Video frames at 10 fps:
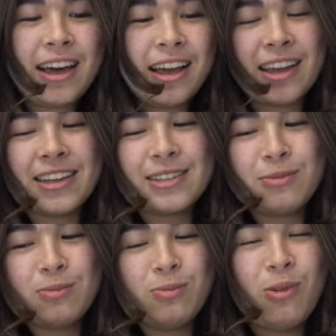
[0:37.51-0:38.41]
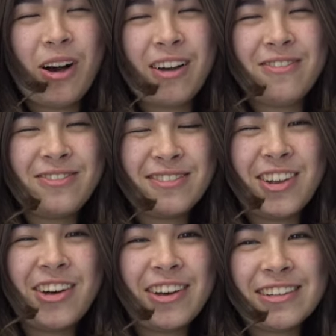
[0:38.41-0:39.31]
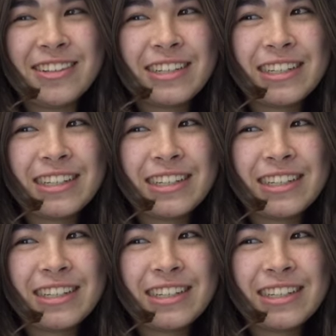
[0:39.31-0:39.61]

I guess, what I've learnt